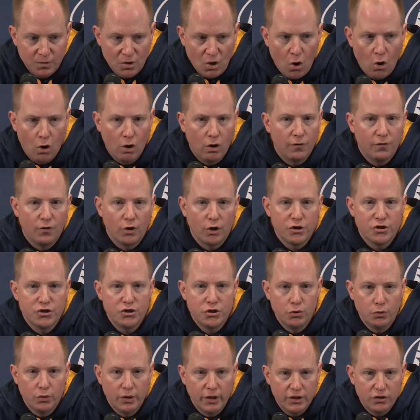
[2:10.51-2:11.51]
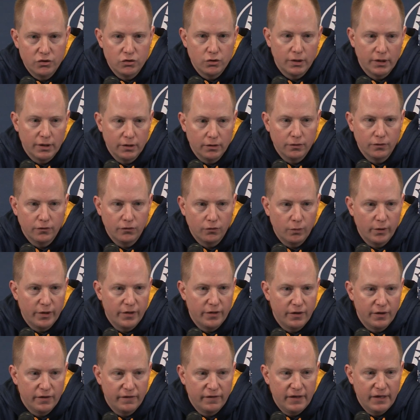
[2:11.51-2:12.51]
all of our shooting drills
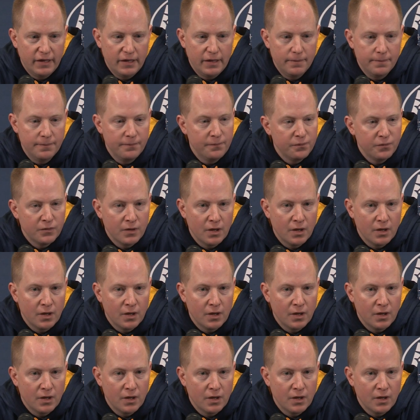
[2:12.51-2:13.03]
with the team.